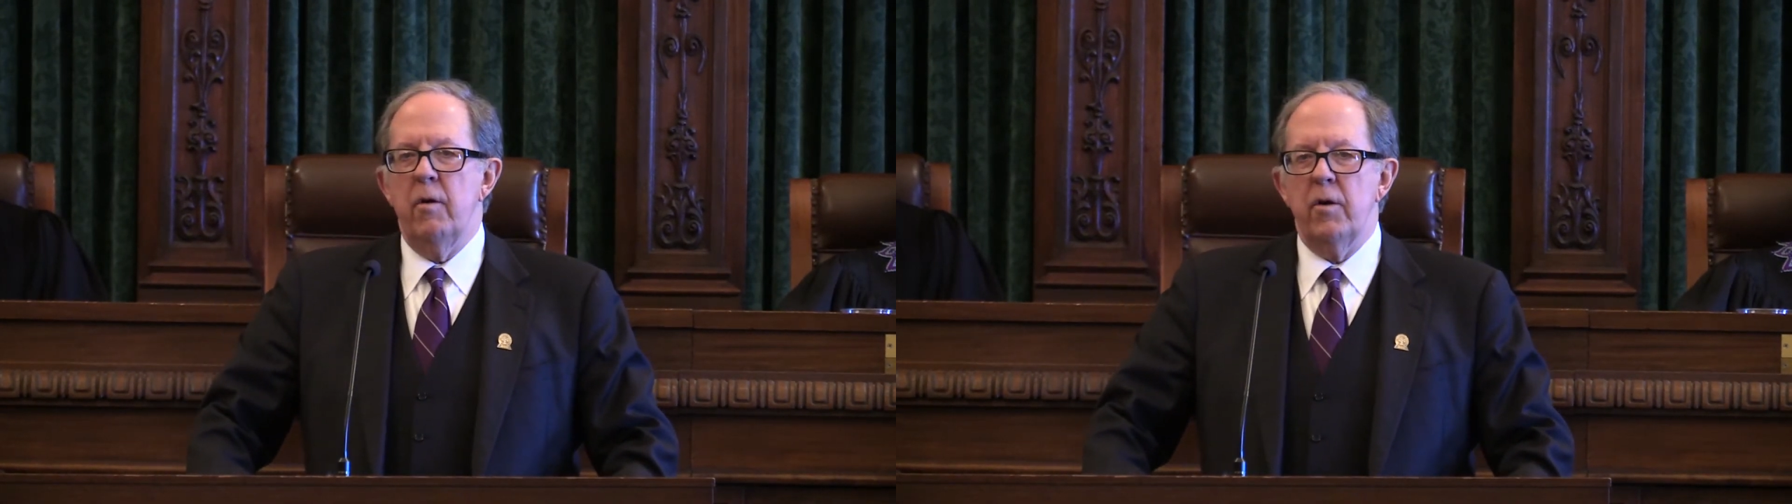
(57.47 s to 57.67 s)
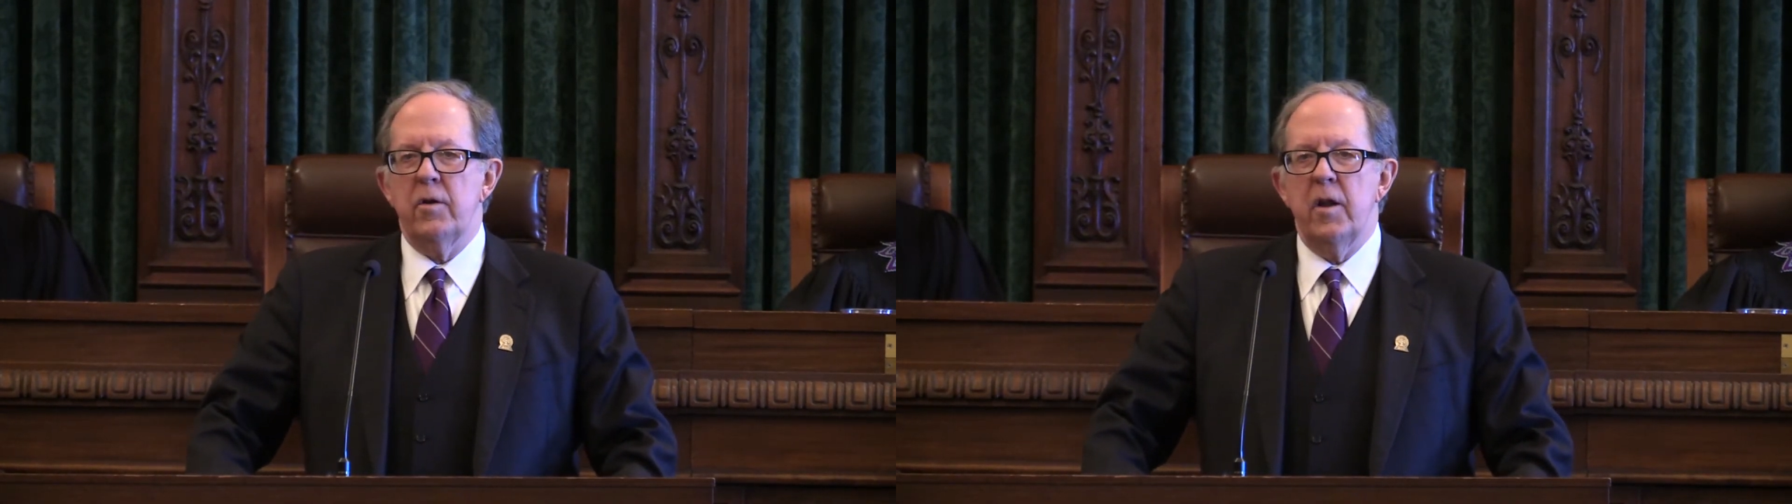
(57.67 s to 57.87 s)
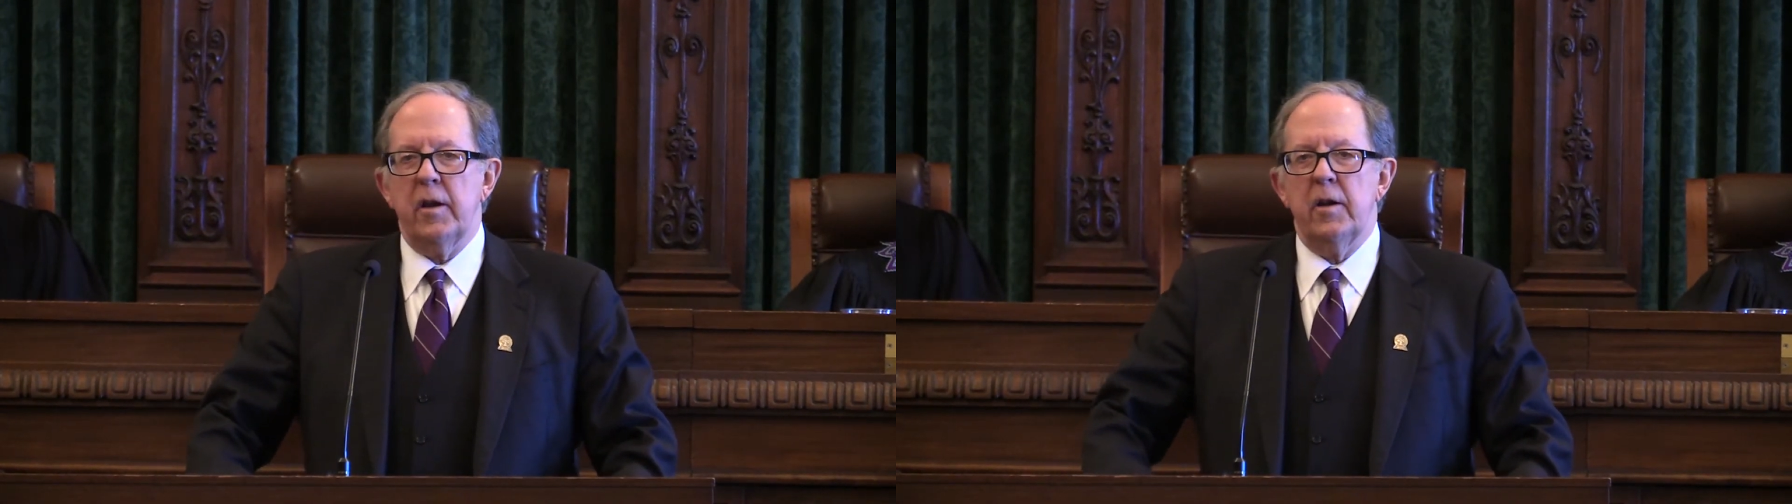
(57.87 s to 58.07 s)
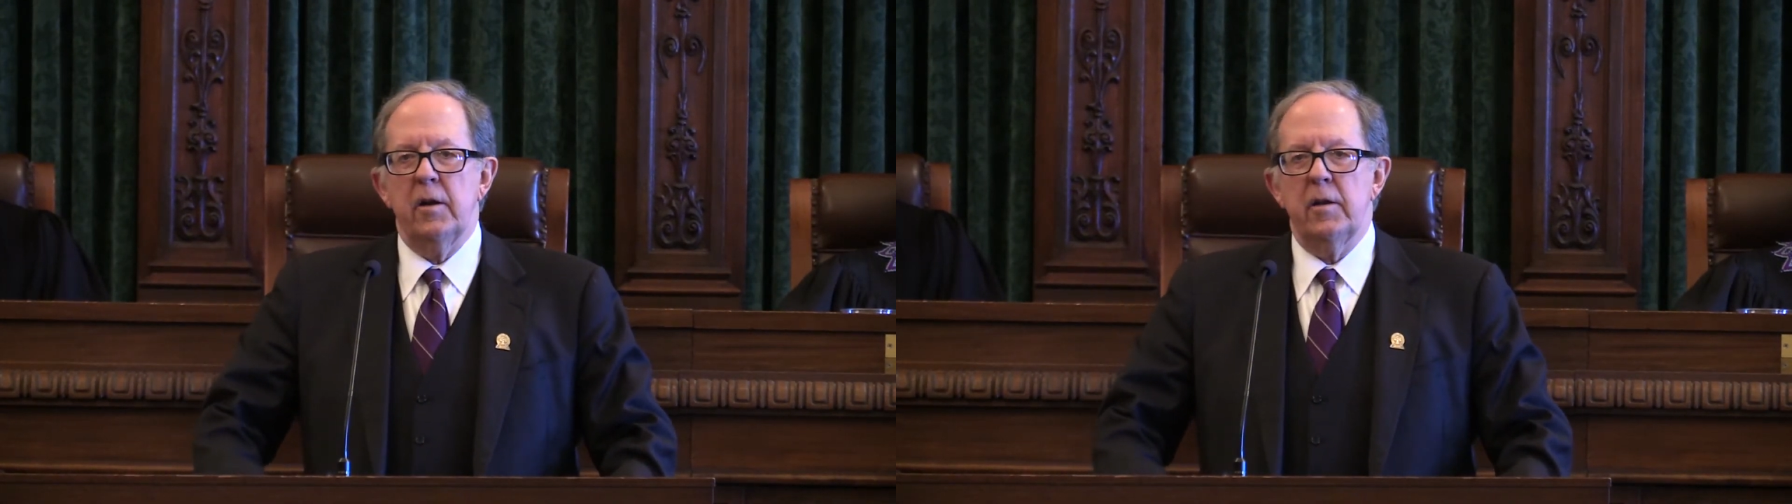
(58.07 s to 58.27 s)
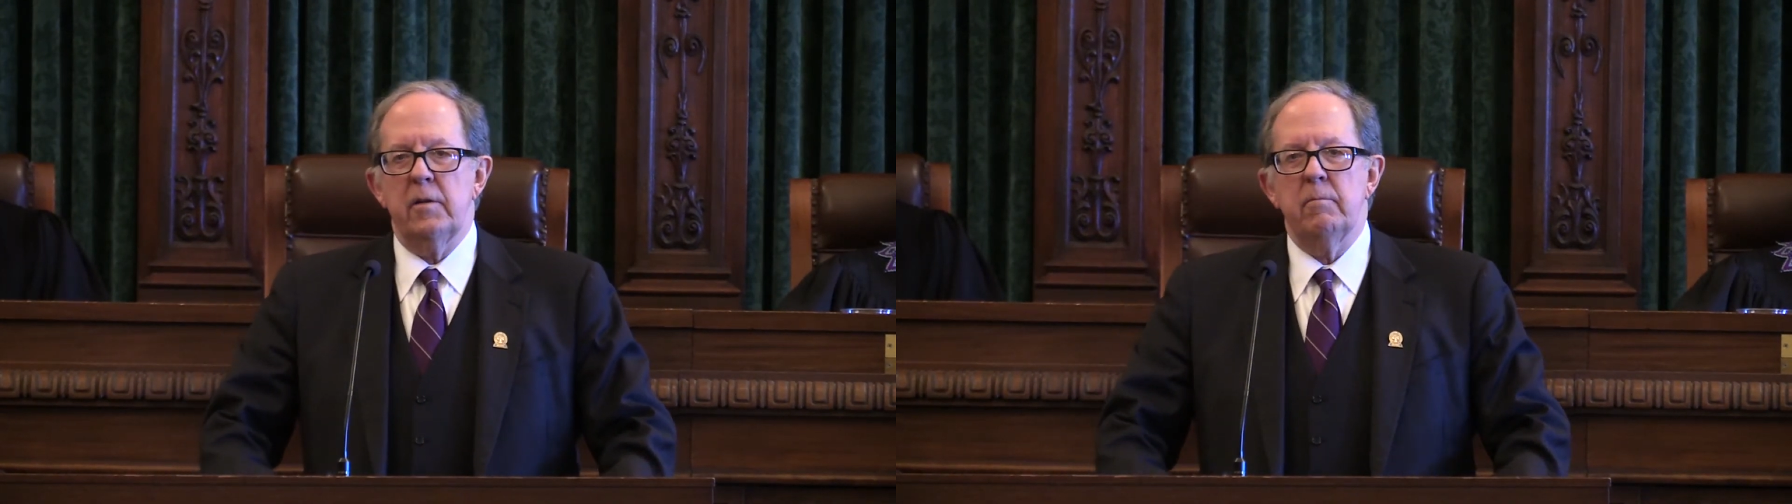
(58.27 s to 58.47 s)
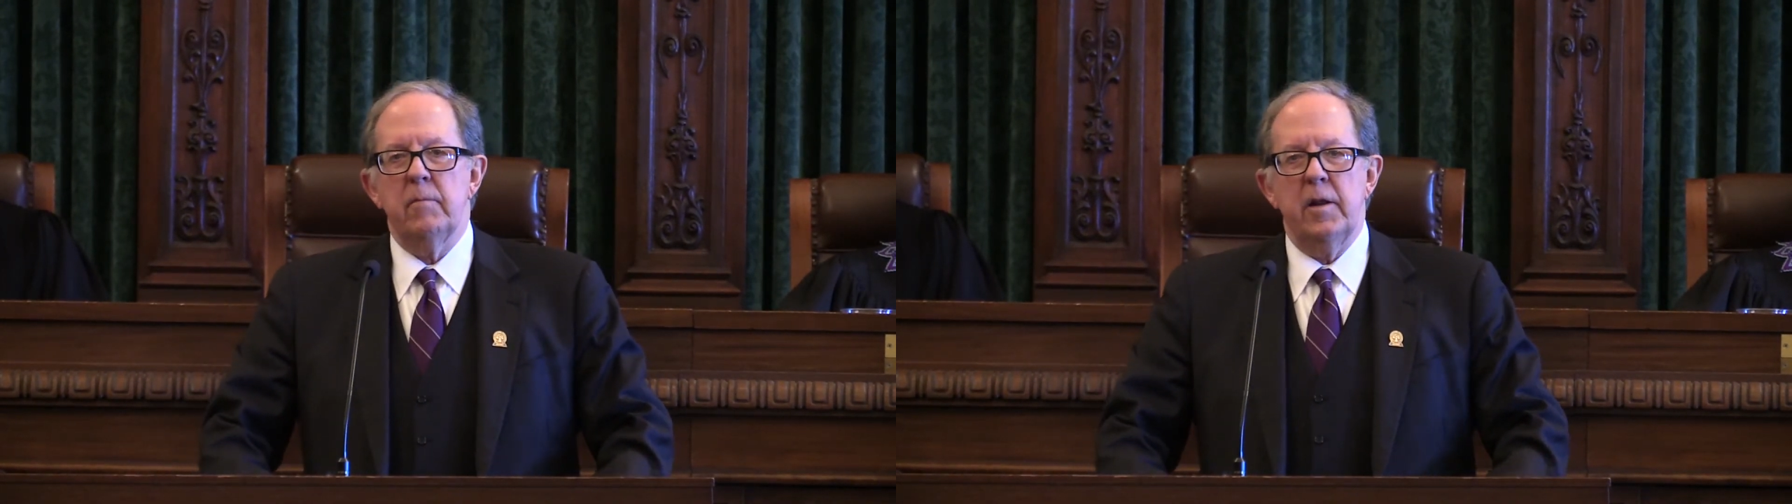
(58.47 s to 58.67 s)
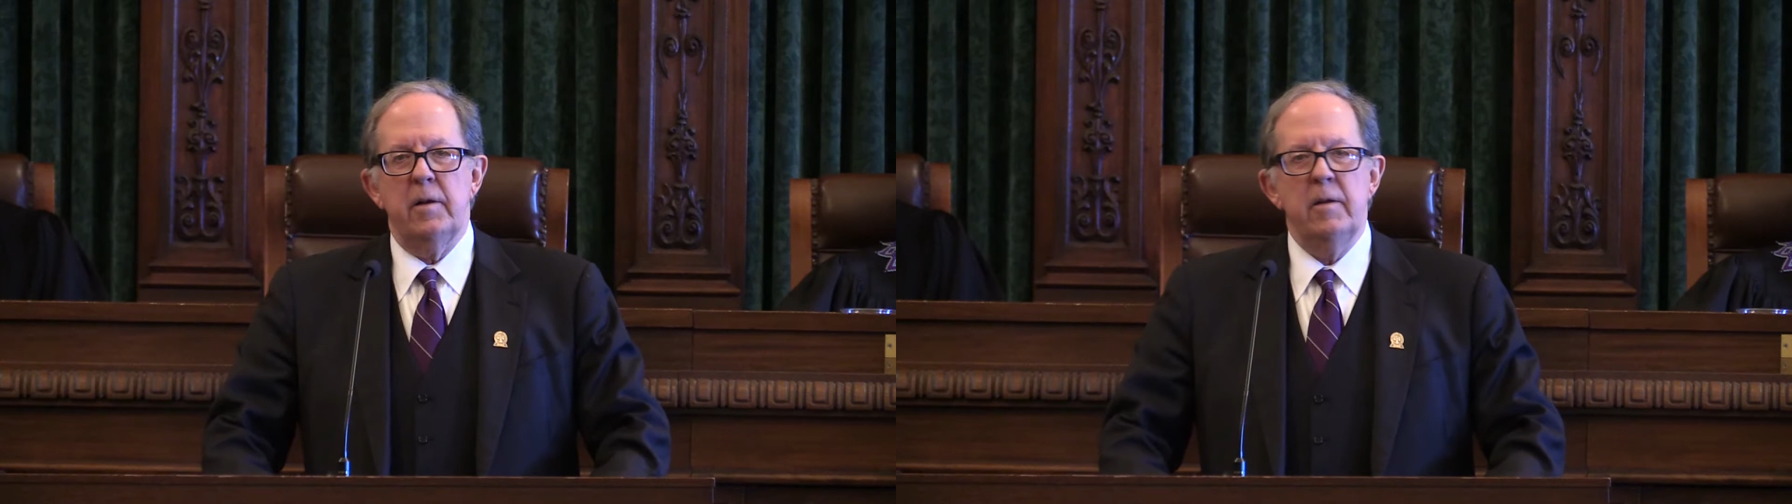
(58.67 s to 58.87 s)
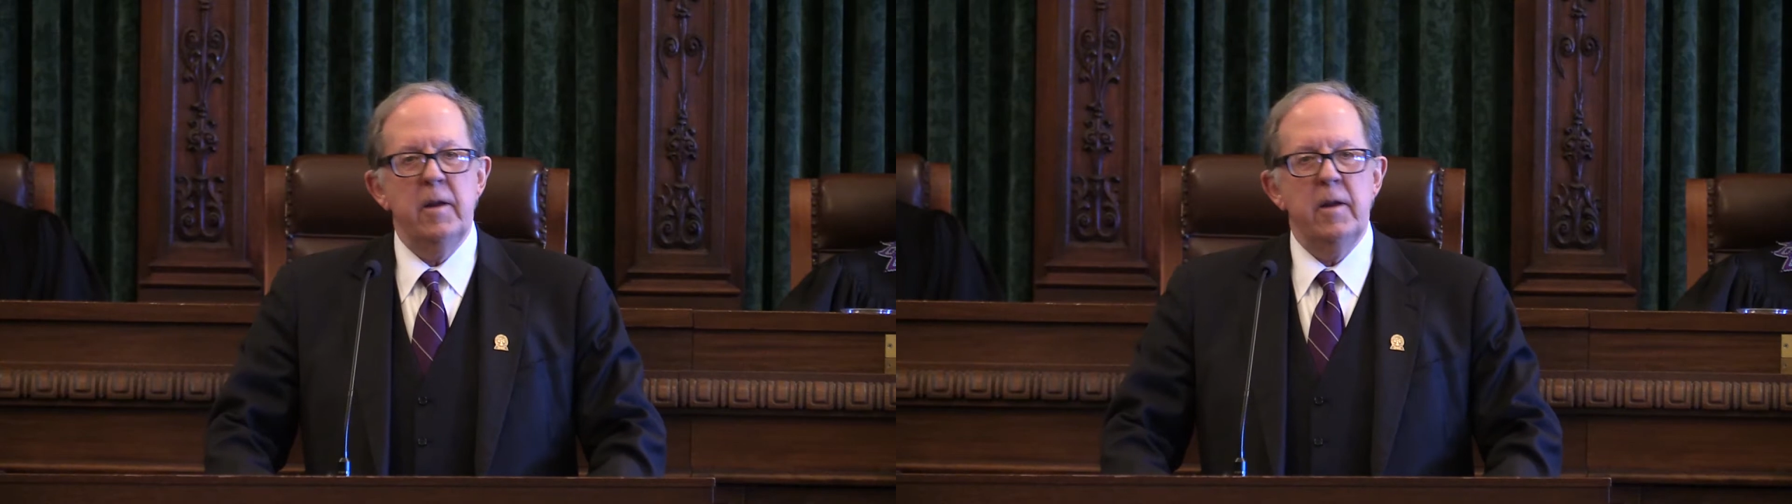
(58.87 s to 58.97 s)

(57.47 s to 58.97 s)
articulate, and